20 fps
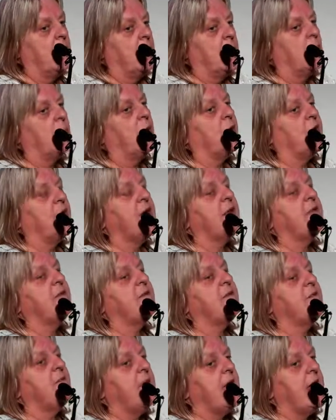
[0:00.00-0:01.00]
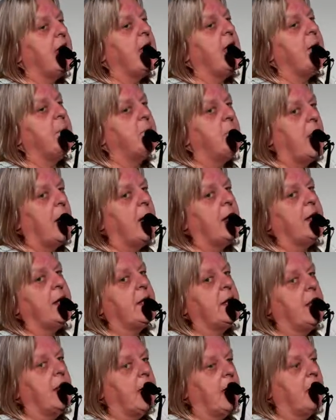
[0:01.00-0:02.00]
what is their
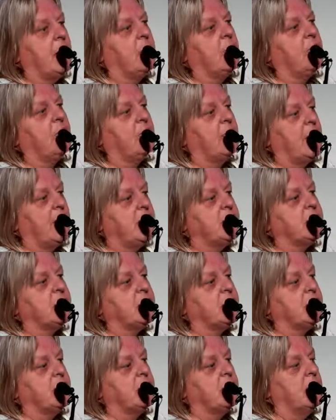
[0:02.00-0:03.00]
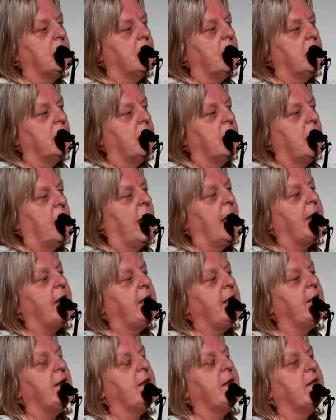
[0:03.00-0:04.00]
main health issue. And
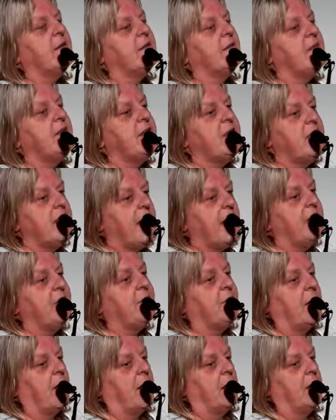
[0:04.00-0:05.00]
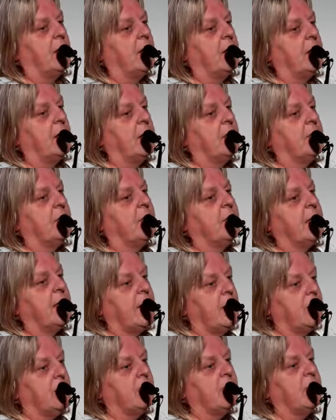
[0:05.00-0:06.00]
it is never the
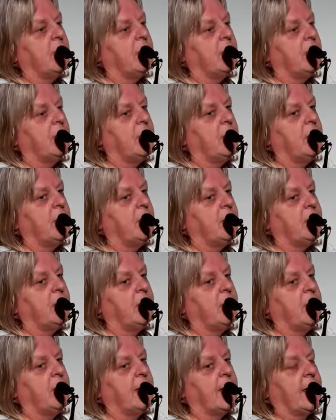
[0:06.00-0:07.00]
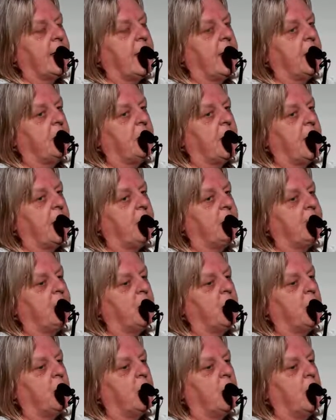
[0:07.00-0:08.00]
illness that you're doing the care plan
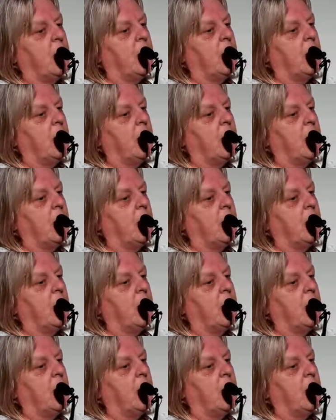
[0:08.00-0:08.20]
for.